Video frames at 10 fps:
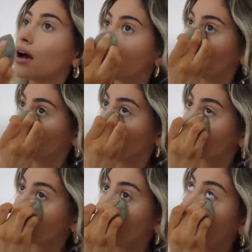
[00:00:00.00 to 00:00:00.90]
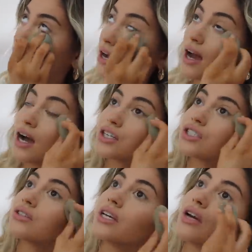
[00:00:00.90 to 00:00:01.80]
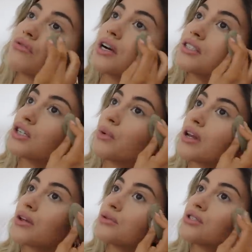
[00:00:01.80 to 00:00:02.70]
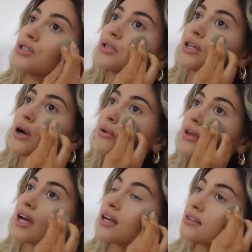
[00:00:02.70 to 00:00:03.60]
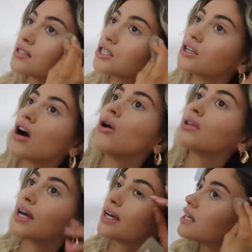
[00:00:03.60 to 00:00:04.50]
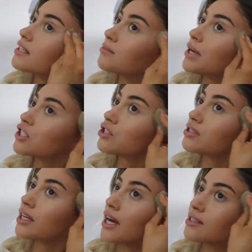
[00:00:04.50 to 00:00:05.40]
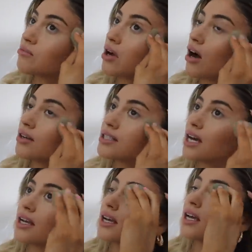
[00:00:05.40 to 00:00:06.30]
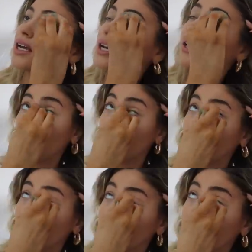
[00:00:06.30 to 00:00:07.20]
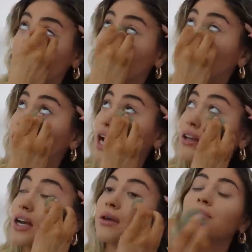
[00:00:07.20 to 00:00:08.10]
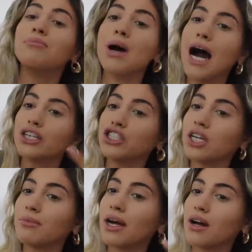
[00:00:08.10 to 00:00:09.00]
a few months back I actually rented one of those studio things to go and like take some pictures and get some content in that I needed to get done, kind of like batching my